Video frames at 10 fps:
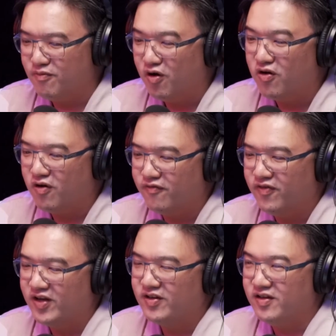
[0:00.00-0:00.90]
more
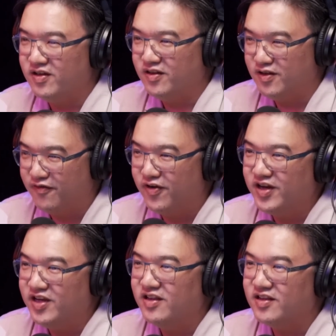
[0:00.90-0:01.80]
conflict in a very
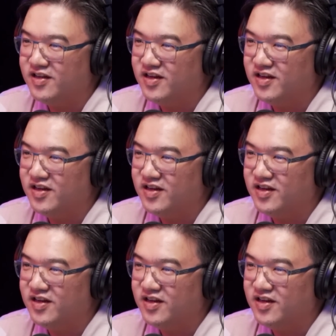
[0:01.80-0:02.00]
heated